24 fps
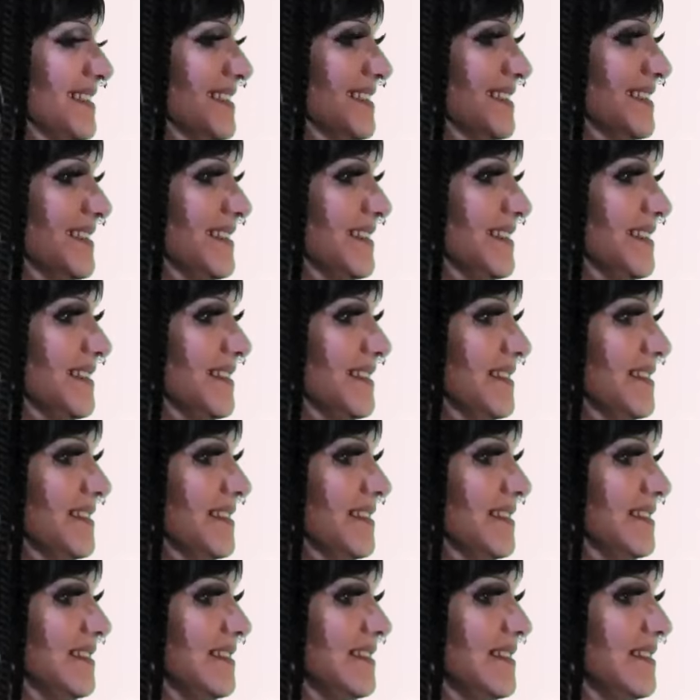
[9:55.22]

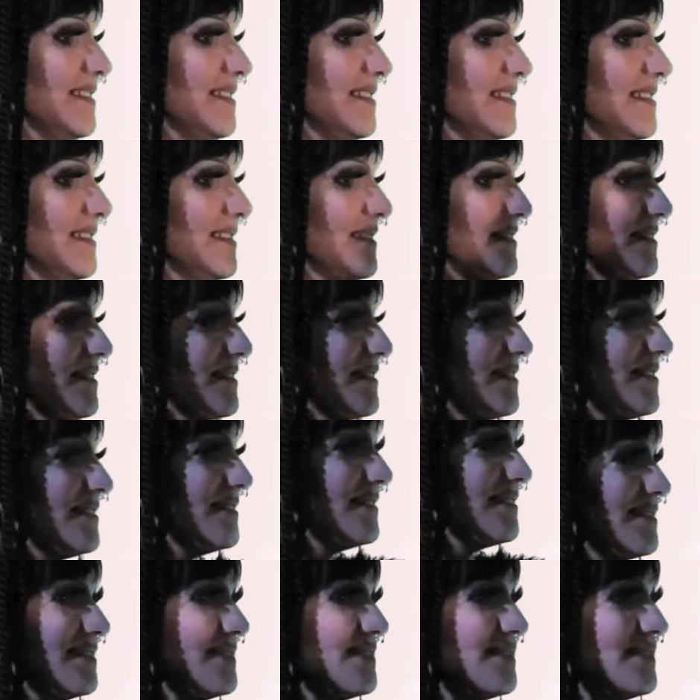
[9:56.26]

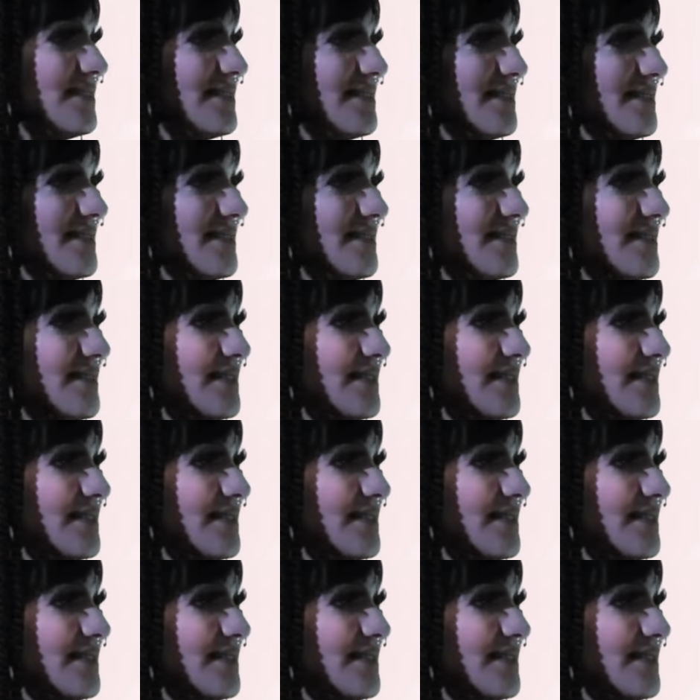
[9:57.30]
(not speaking)